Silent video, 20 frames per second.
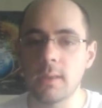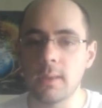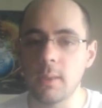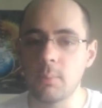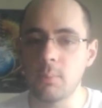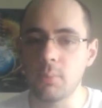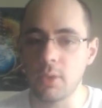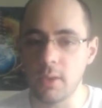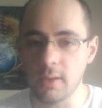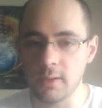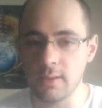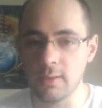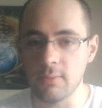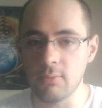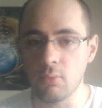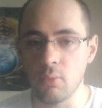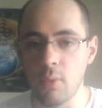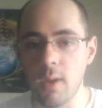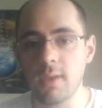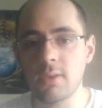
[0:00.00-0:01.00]
get plenty
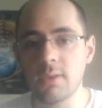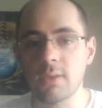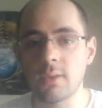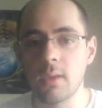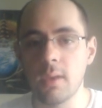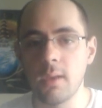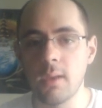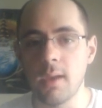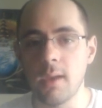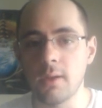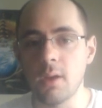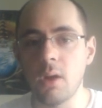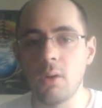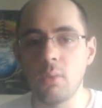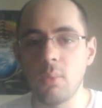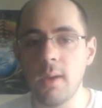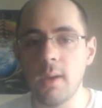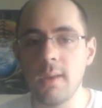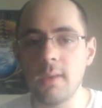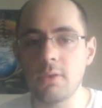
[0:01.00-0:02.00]
of rest, and
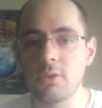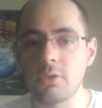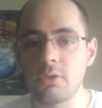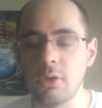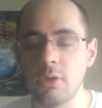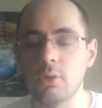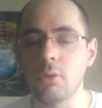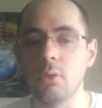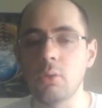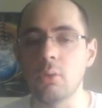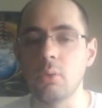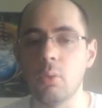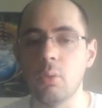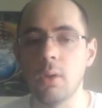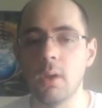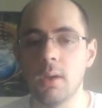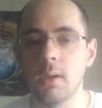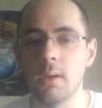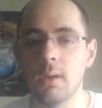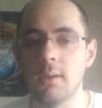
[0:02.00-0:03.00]
always do
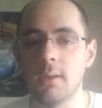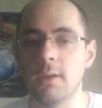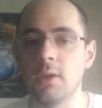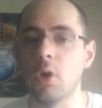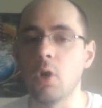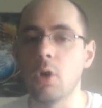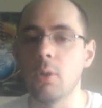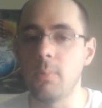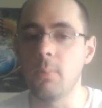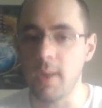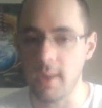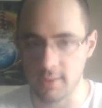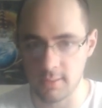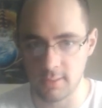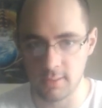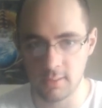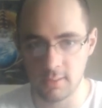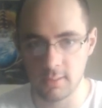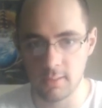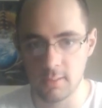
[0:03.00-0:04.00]
your
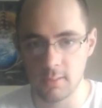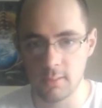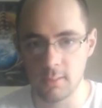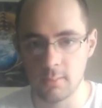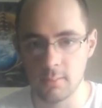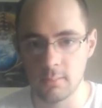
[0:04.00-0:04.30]
best.